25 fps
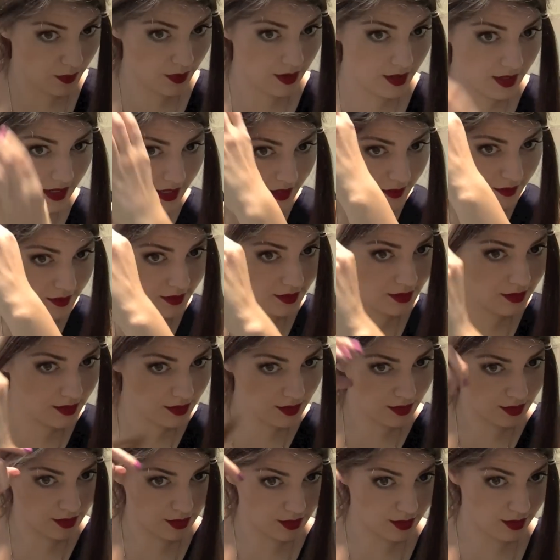what I
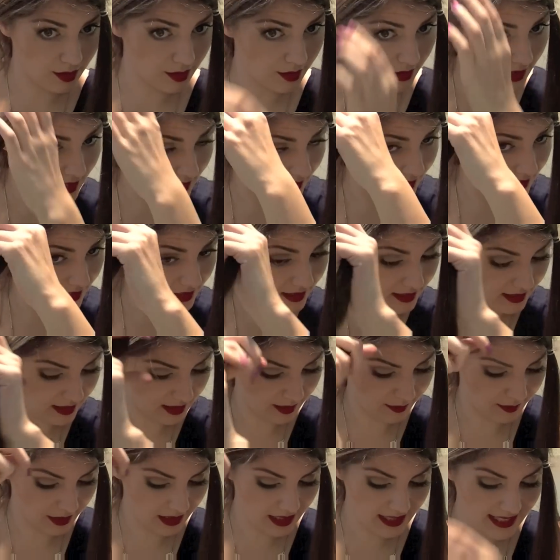want to do is
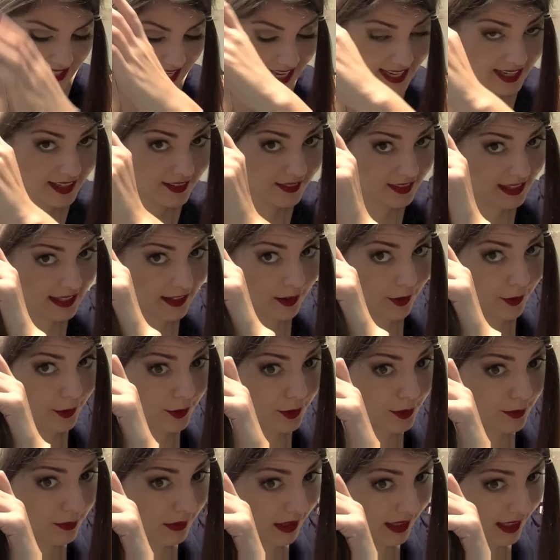I'm going to take the
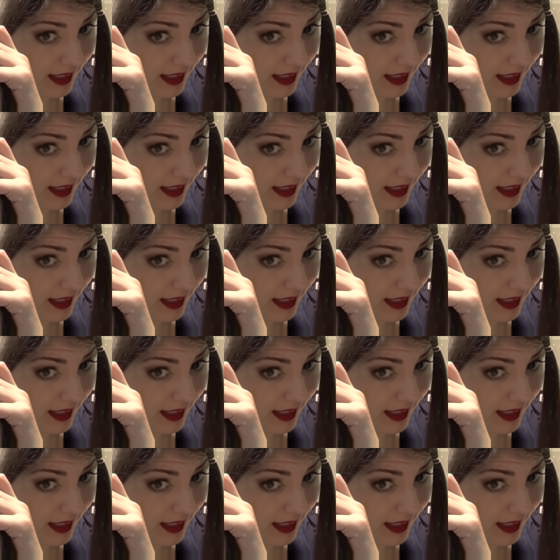comb